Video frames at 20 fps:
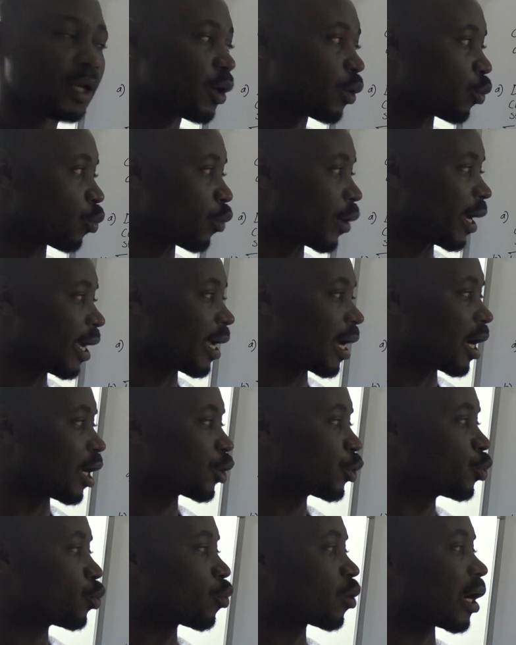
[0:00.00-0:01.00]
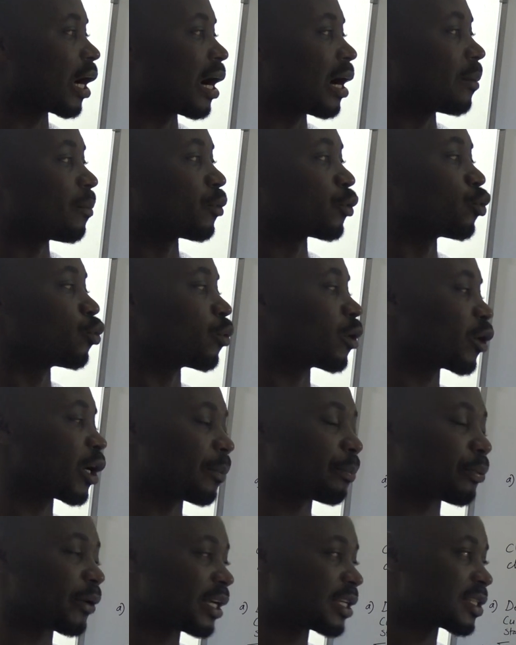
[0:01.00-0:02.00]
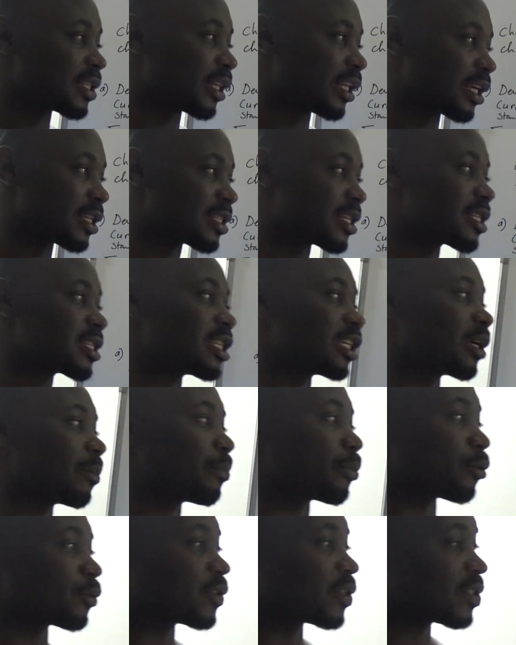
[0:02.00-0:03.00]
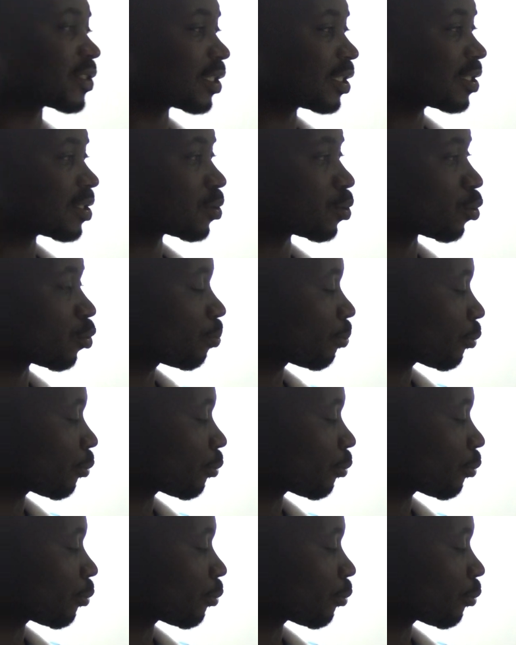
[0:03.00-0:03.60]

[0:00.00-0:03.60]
where you replace the existing processes or